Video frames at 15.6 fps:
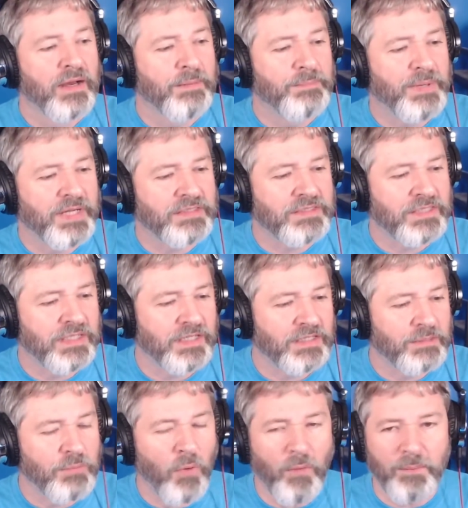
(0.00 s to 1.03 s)
But
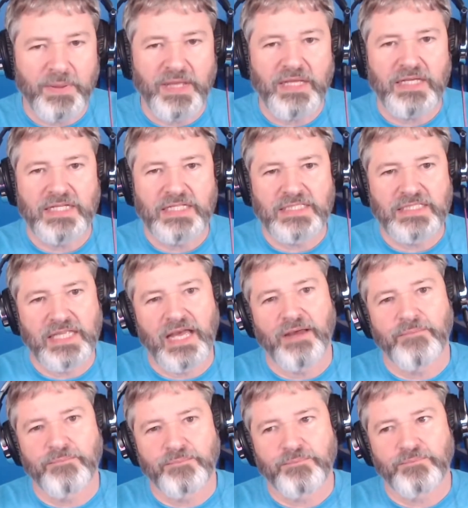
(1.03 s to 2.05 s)
the point being is that